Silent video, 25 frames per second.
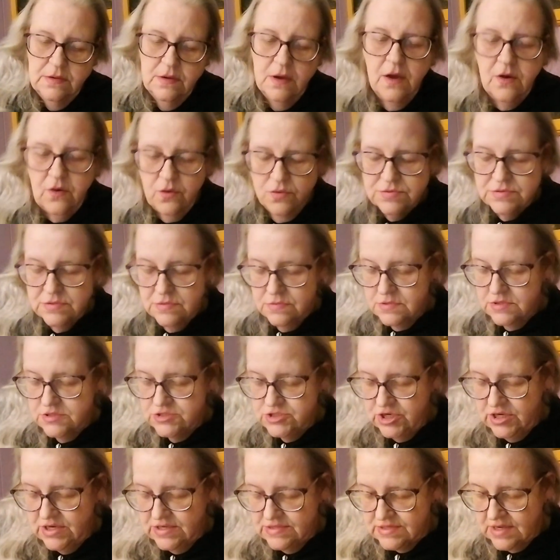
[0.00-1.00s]
Oh,
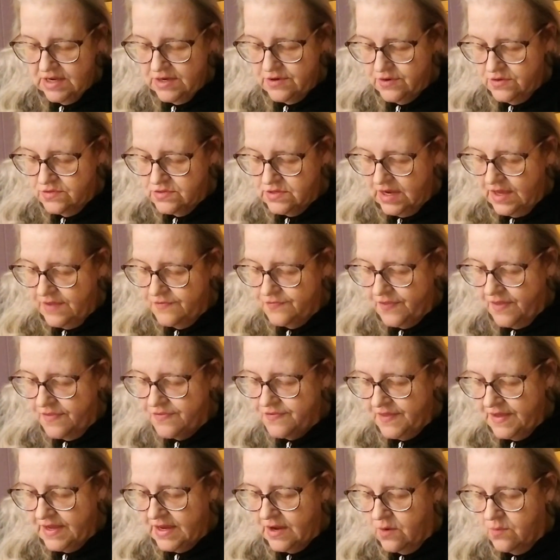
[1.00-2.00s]
geez, I couldn't get the
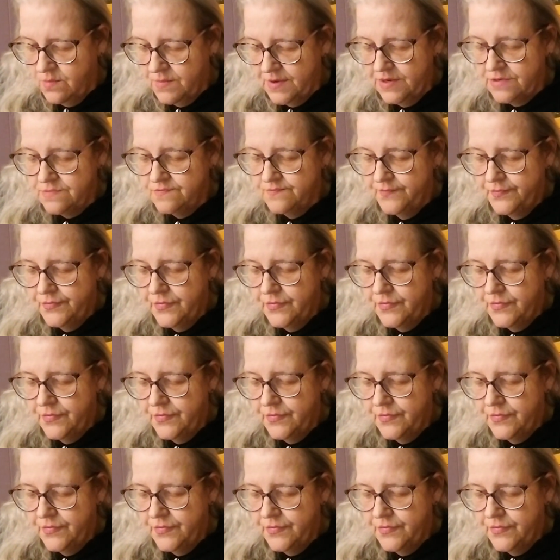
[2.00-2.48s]
thing open.